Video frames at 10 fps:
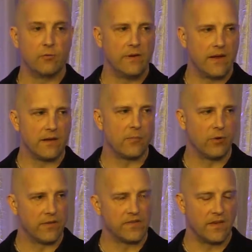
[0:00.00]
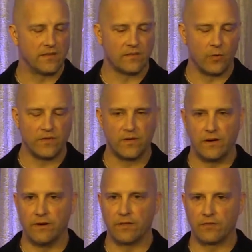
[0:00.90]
and we'd end up with a census questionnaire